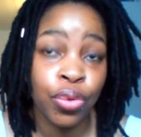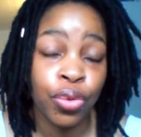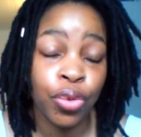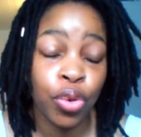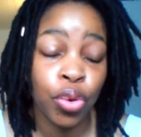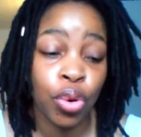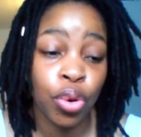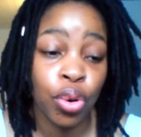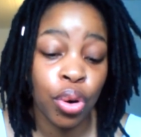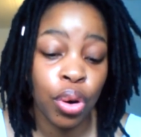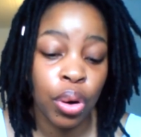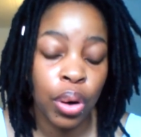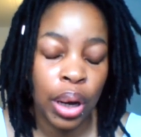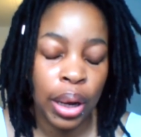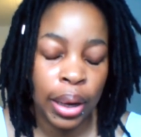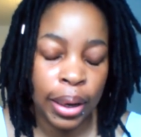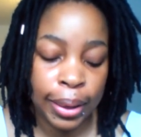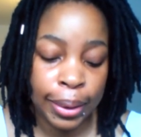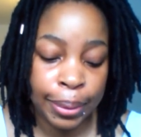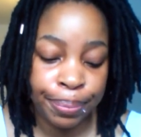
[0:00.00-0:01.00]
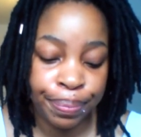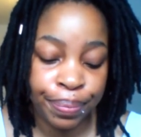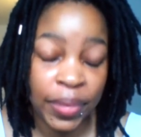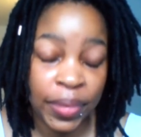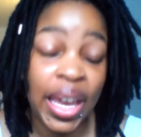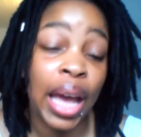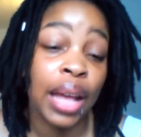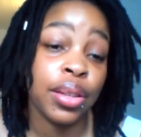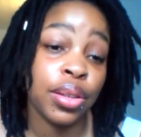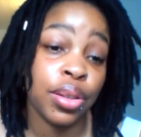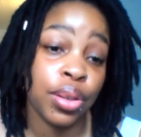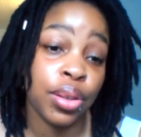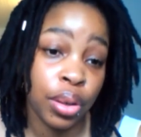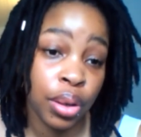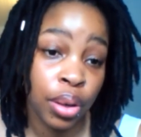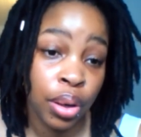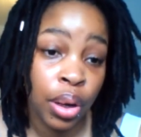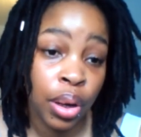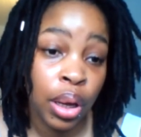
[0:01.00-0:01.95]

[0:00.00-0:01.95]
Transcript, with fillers: for um, cancer,